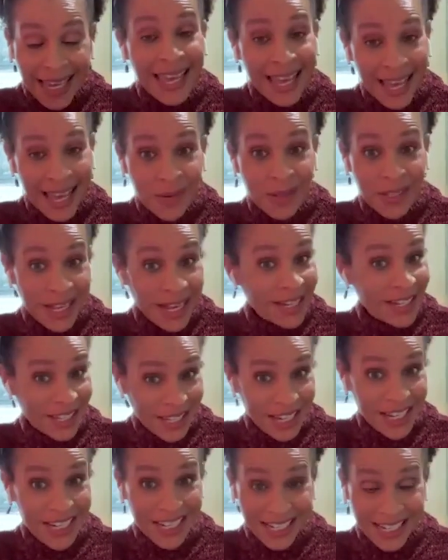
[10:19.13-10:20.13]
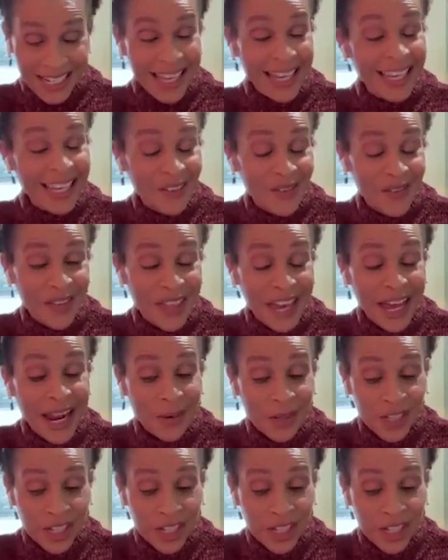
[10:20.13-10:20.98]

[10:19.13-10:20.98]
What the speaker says: And I was actually going to thank you for that.